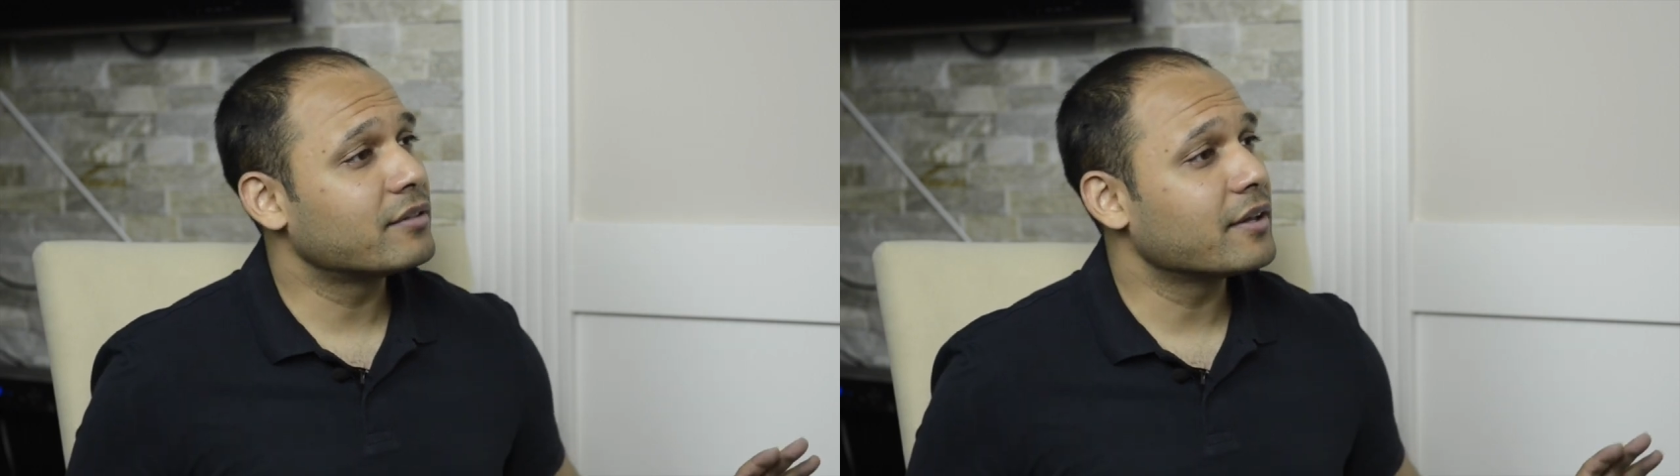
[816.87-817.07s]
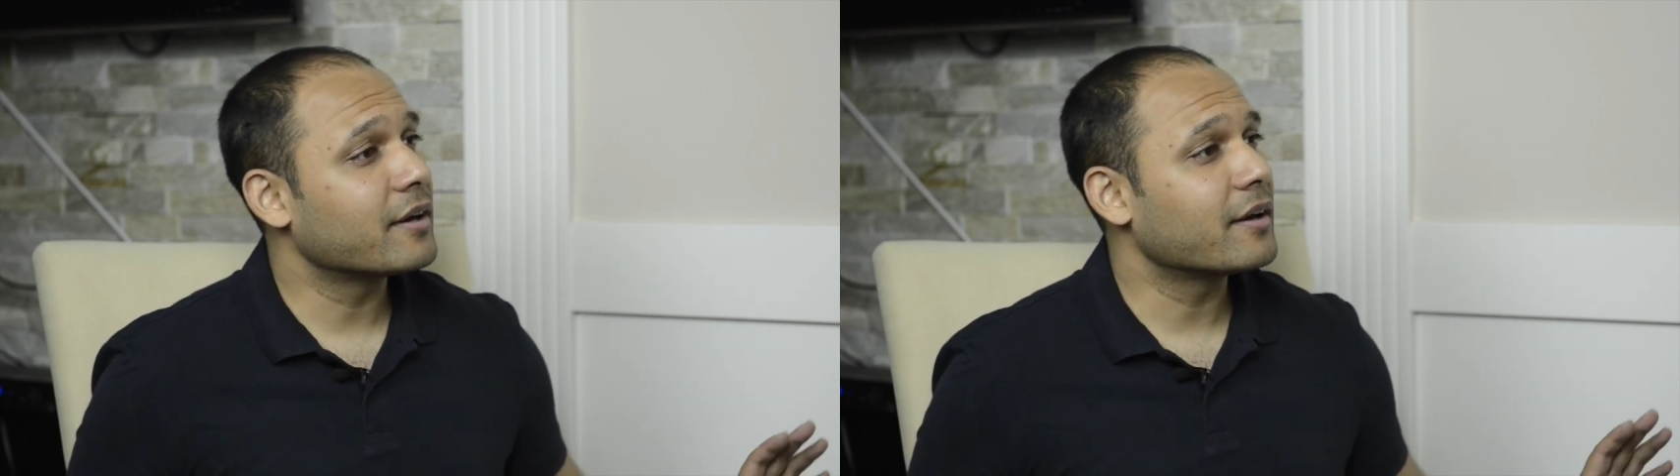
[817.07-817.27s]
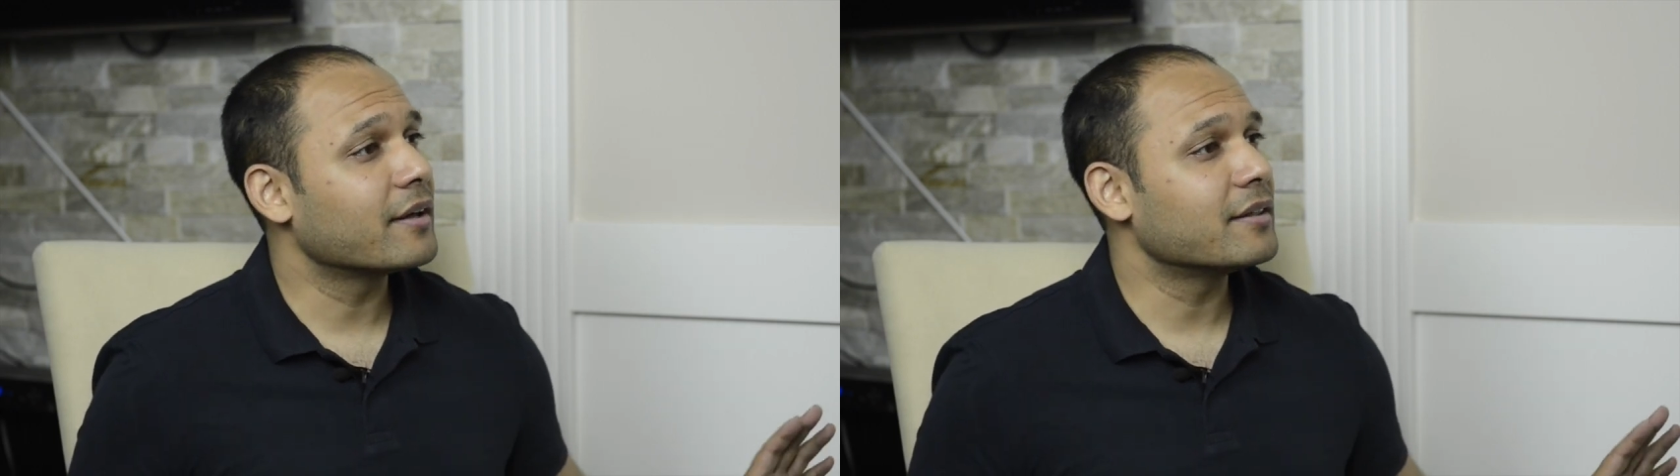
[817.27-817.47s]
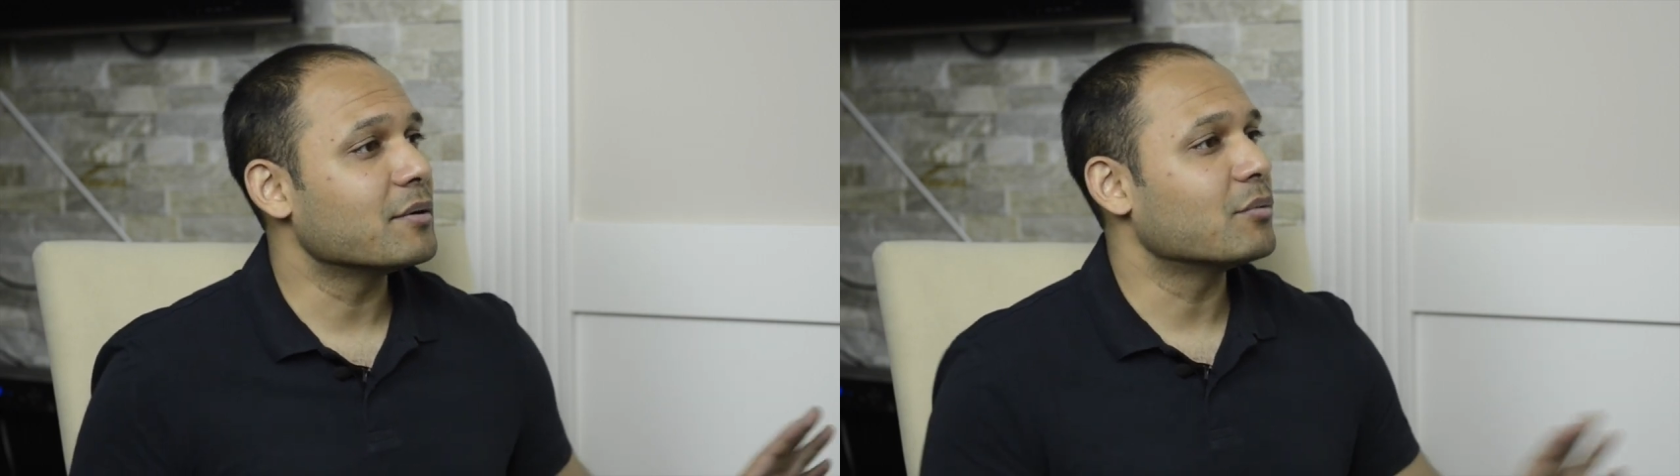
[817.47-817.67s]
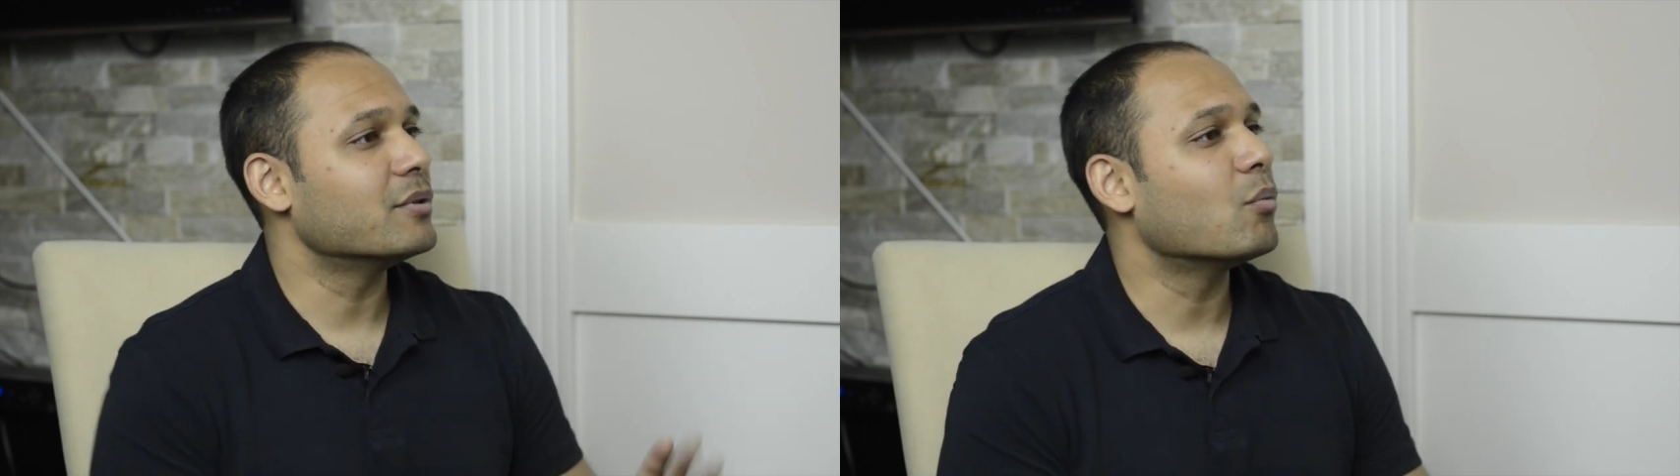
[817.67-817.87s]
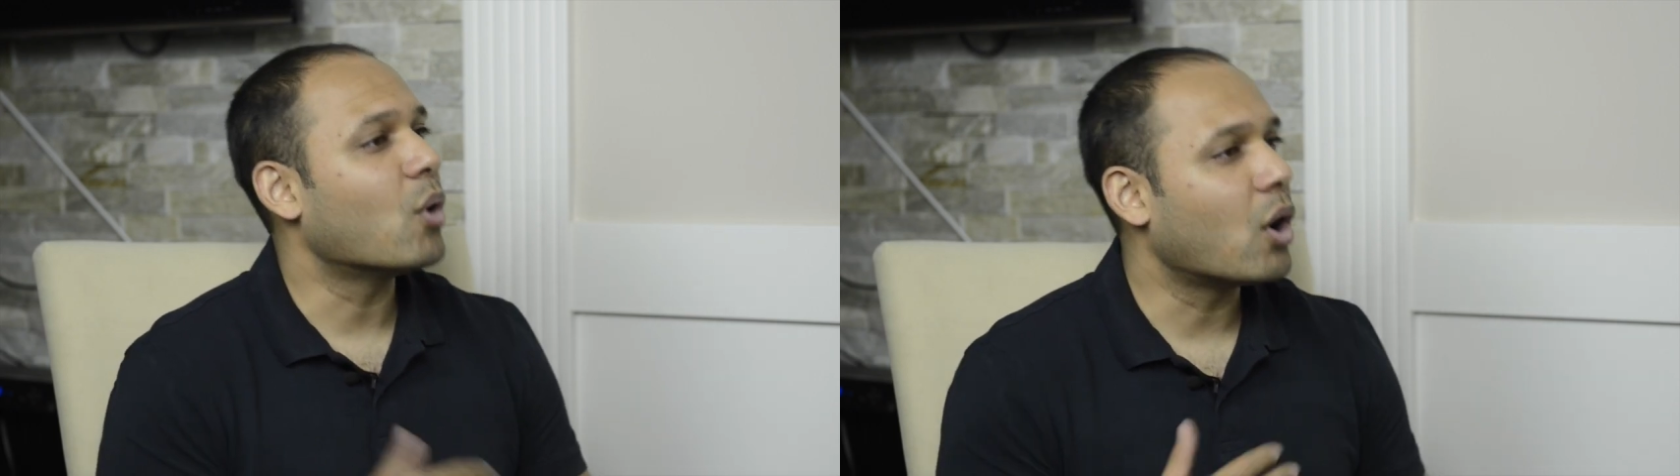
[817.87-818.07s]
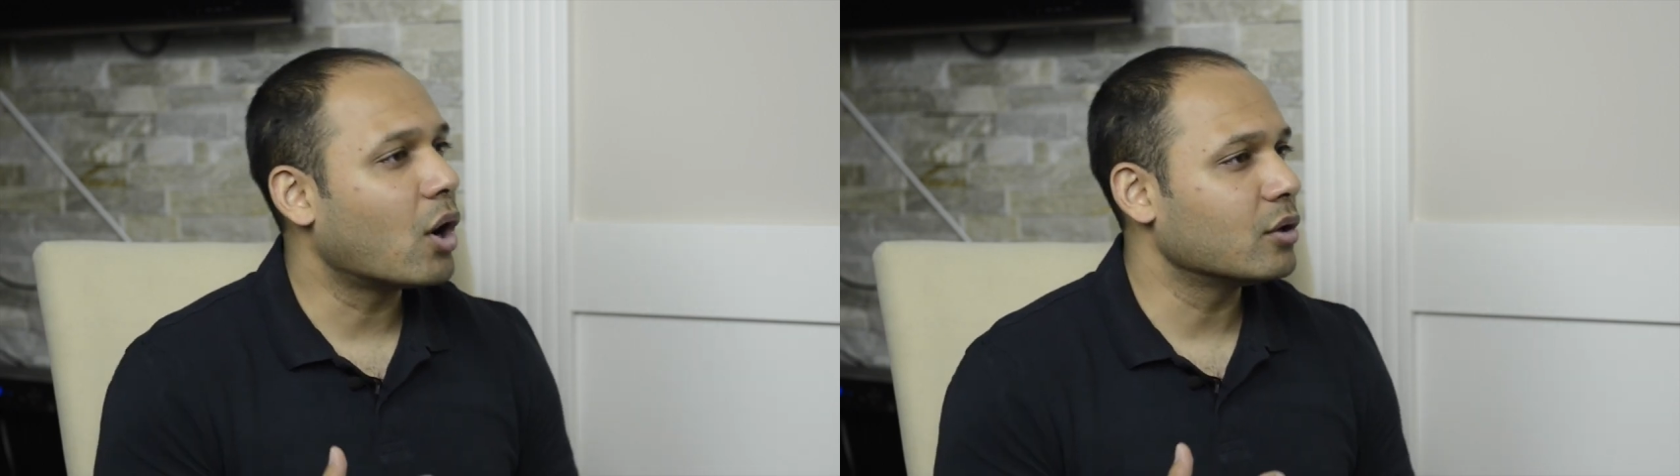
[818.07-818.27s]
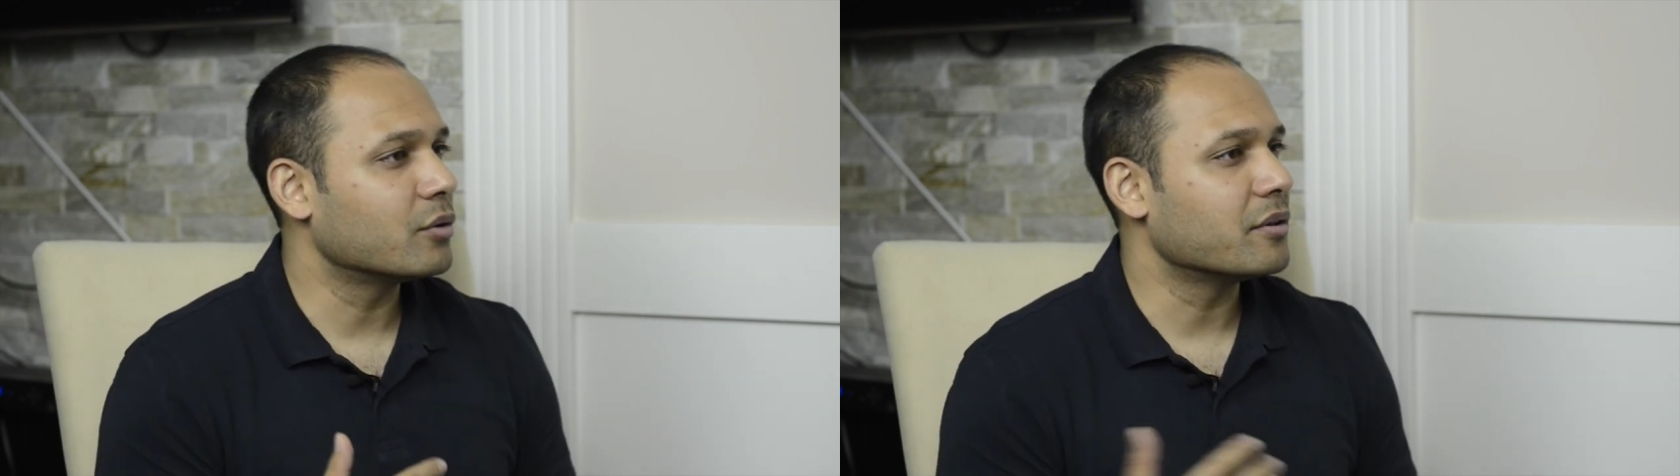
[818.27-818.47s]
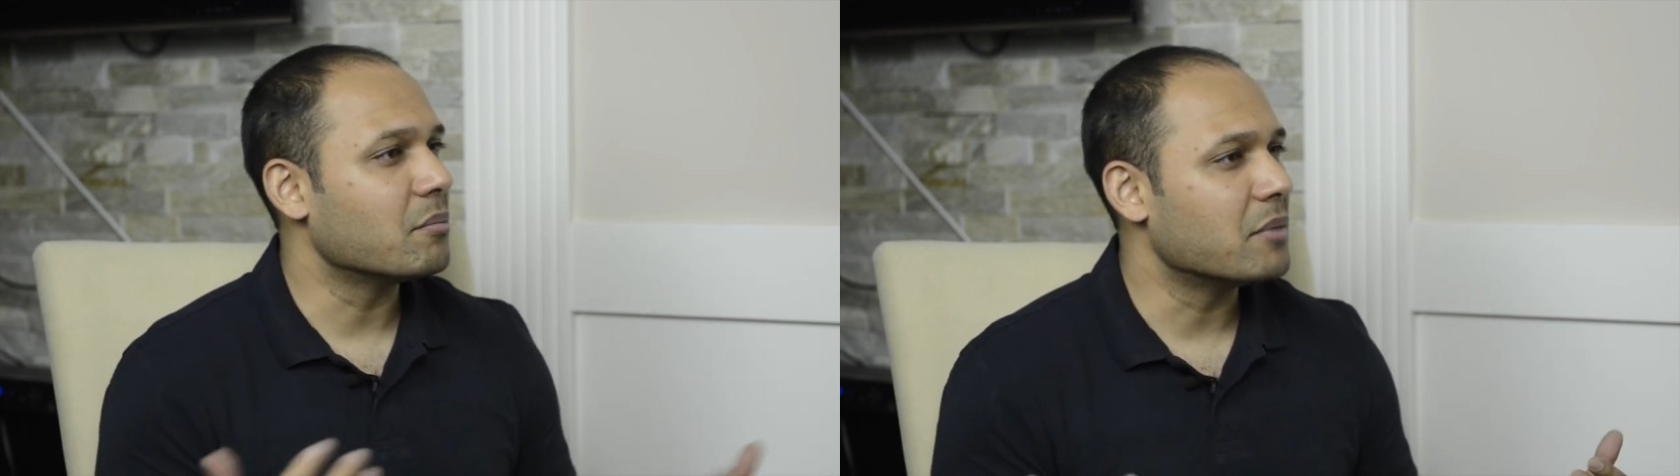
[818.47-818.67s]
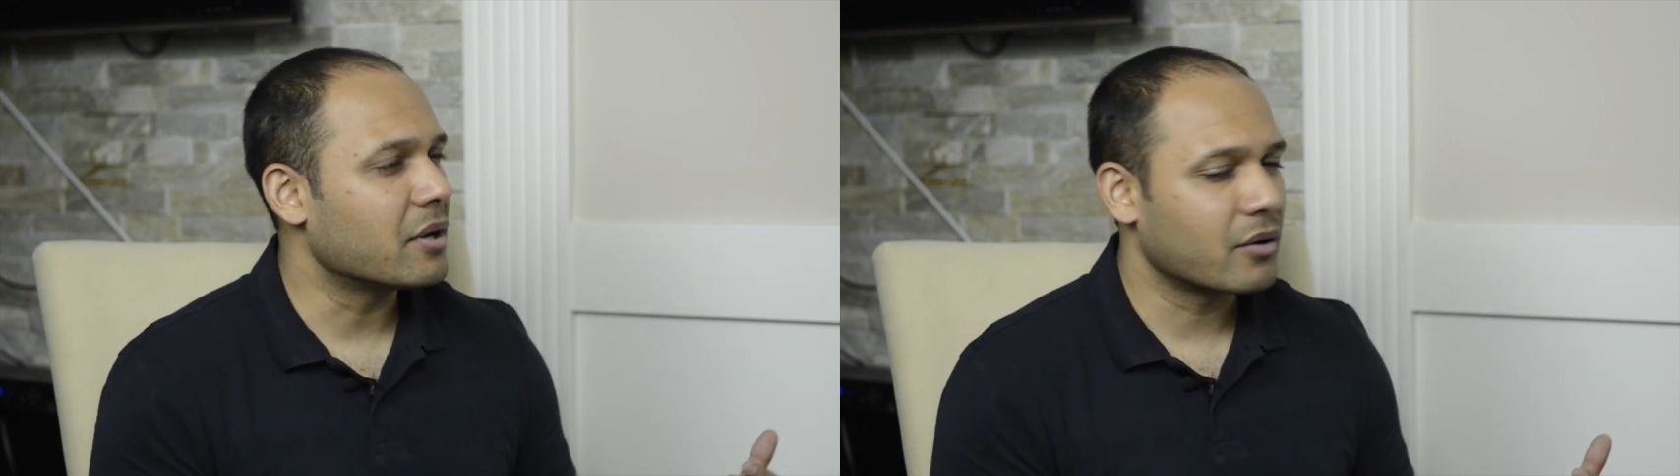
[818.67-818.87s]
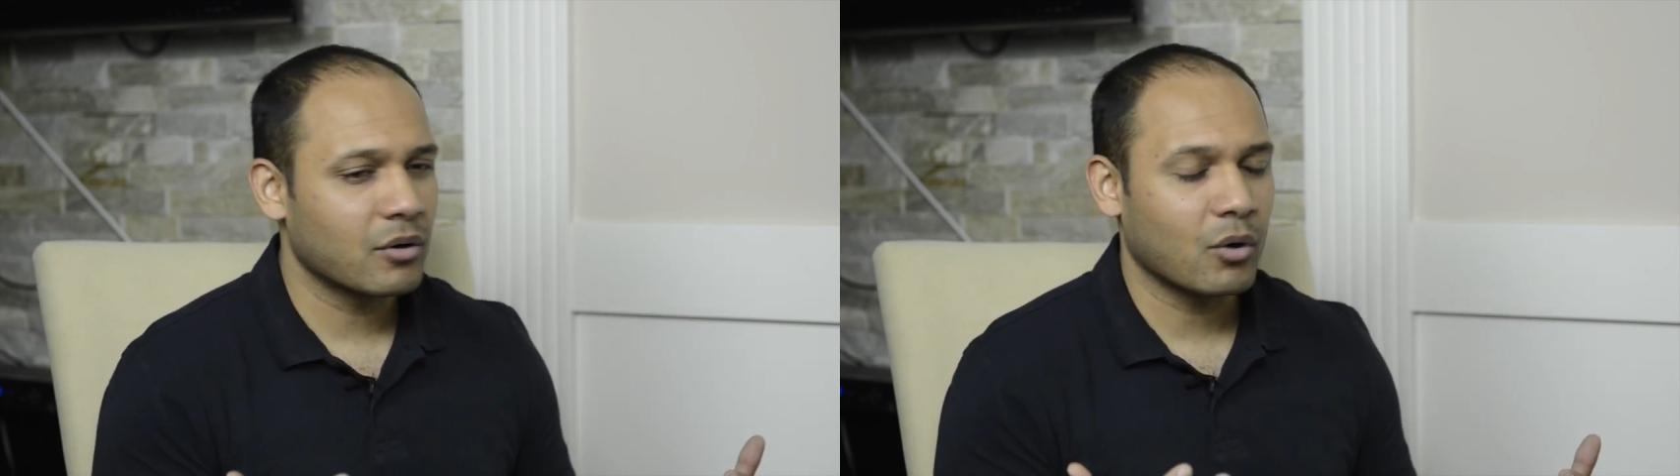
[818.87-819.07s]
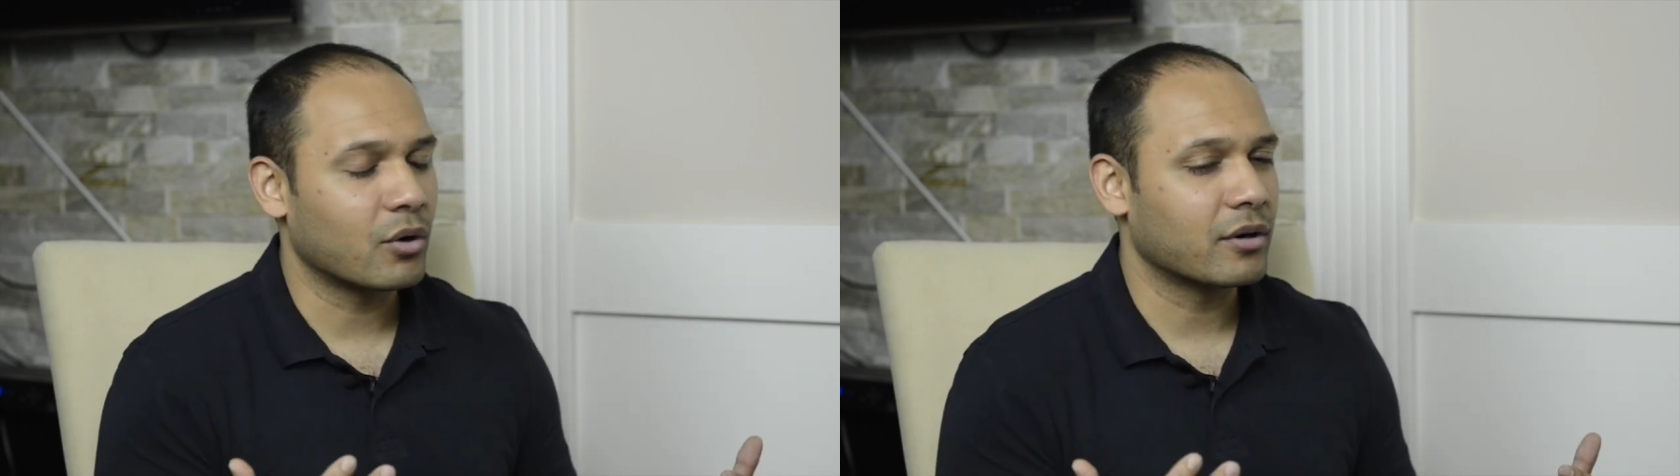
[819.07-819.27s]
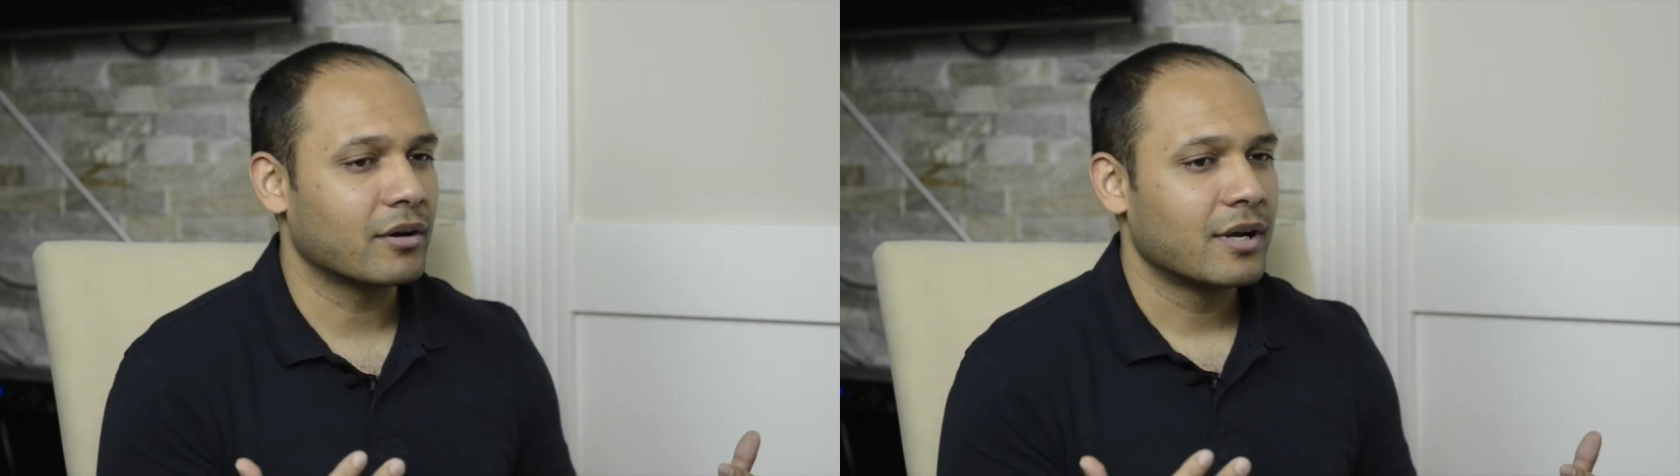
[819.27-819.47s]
the wall or the mirror or